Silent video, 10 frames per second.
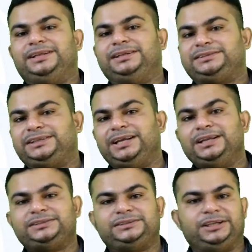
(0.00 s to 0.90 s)
then
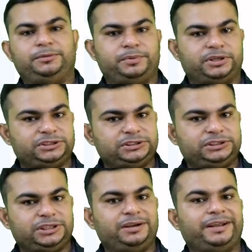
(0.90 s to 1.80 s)
sales, then purchase
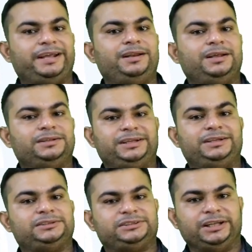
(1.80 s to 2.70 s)
return and
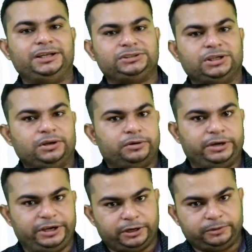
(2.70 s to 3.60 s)
then sales
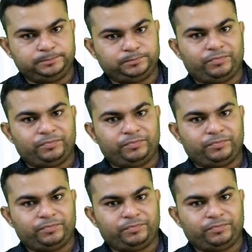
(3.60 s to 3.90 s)
return.